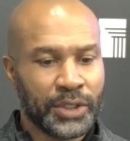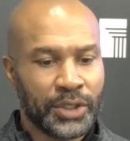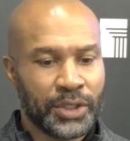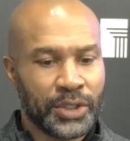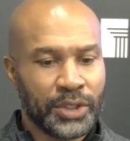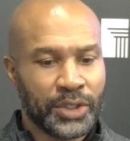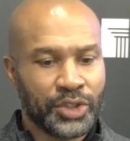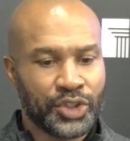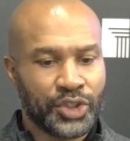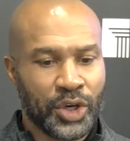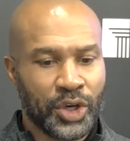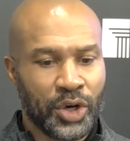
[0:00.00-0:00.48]

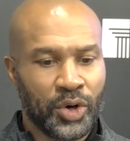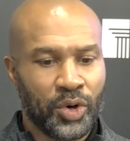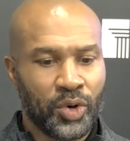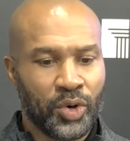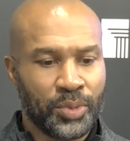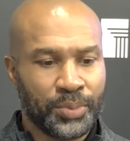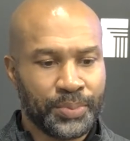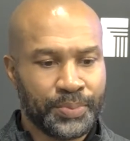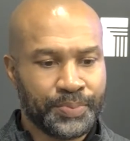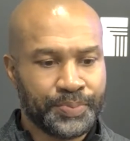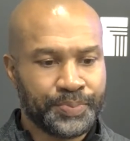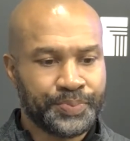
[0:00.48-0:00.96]

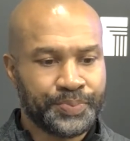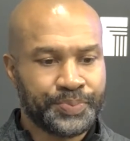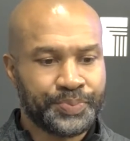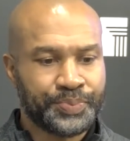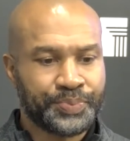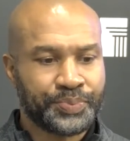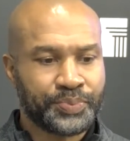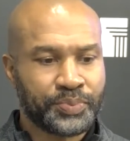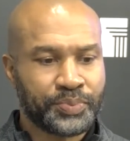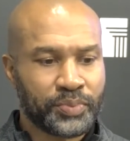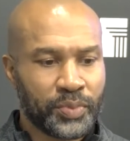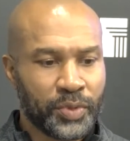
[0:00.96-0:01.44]
so,
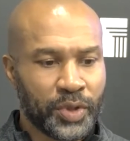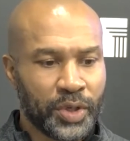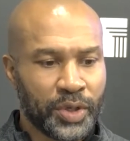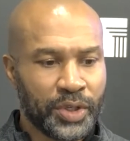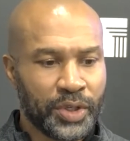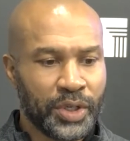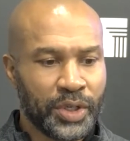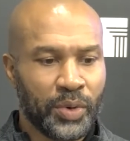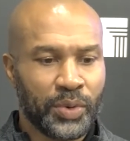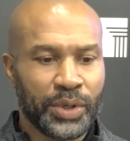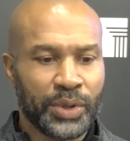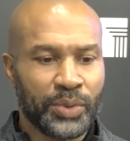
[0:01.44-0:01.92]

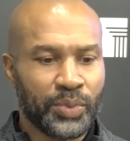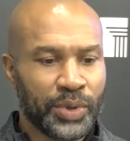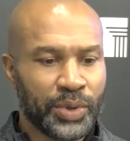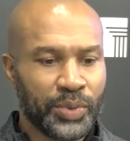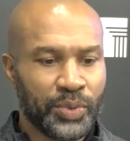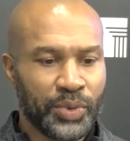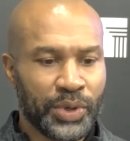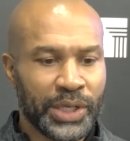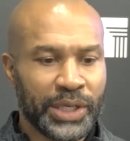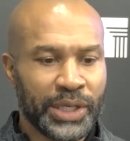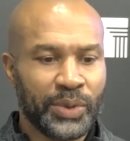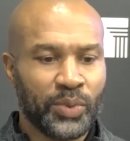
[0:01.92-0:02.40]
you know, we
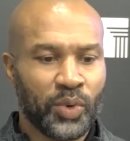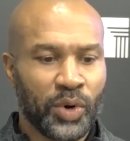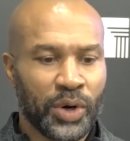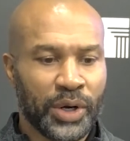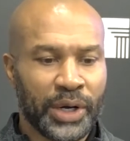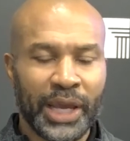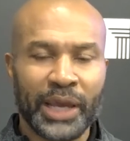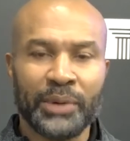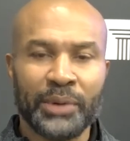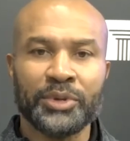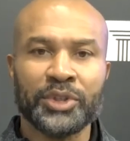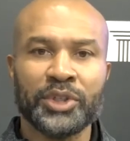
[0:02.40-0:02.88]
really
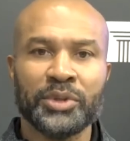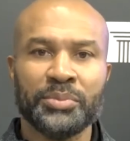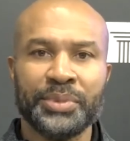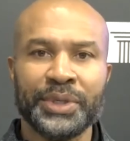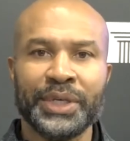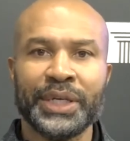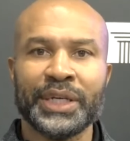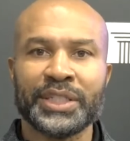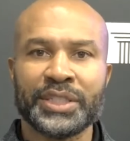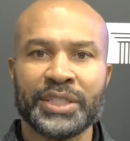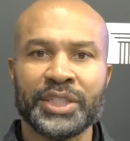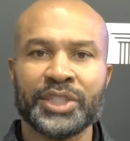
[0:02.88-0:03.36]
weren't able to
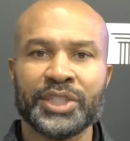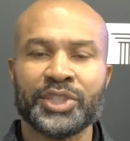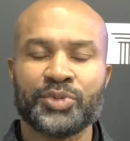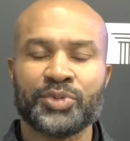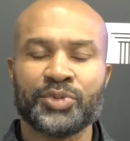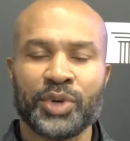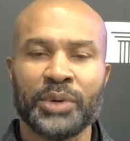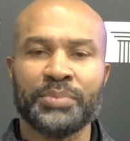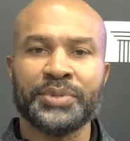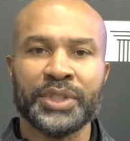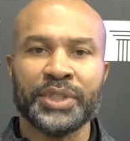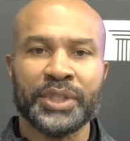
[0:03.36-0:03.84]
be as
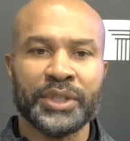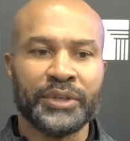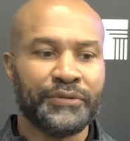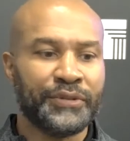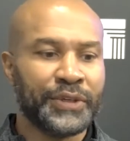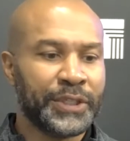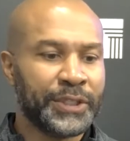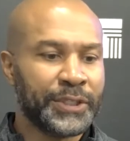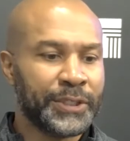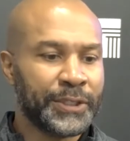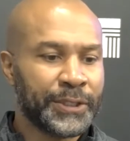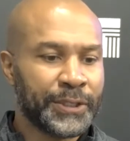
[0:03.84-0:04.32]
disruptive
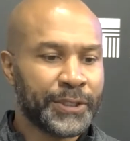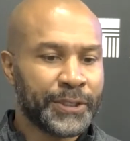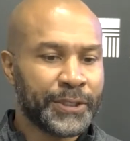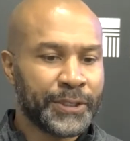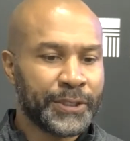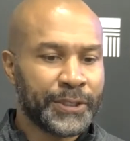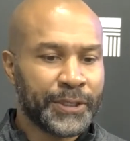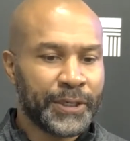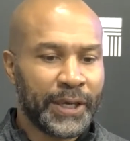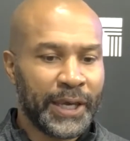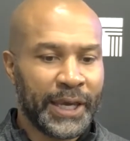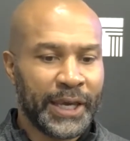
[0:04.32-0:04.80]

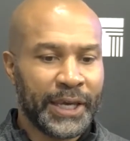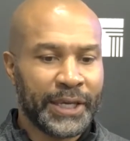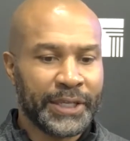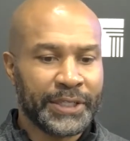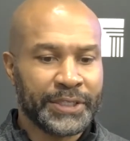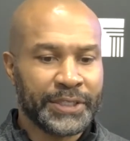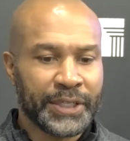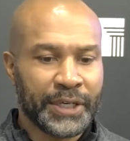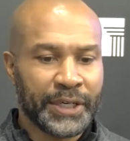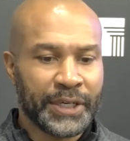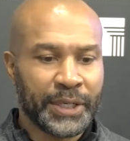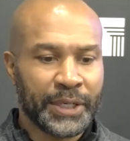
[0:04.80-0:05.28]

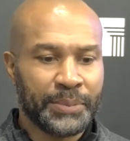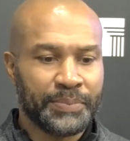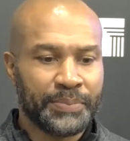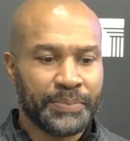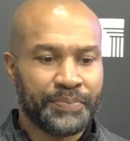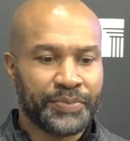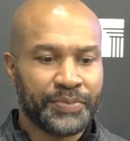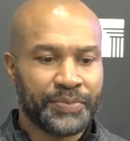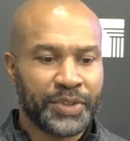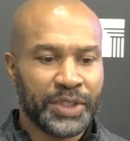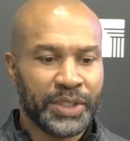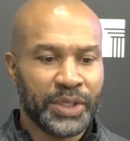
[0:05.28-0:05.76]
and
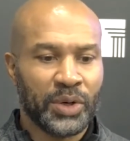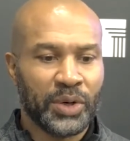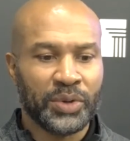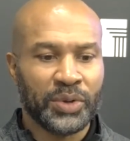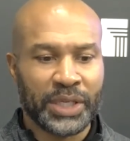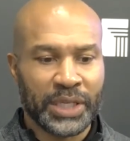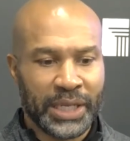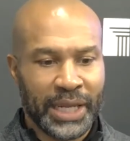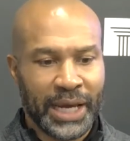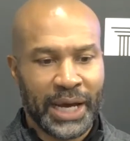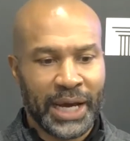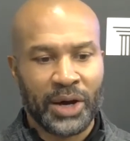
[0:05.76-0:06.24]
you know,
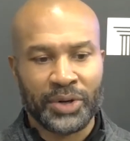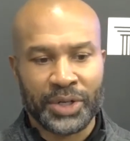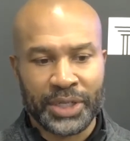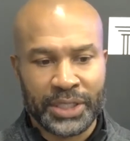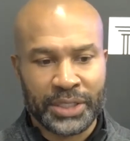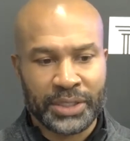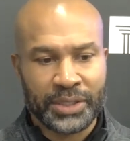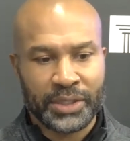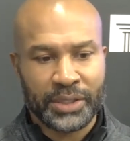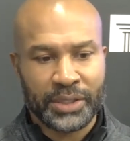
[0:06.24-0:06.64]
get out and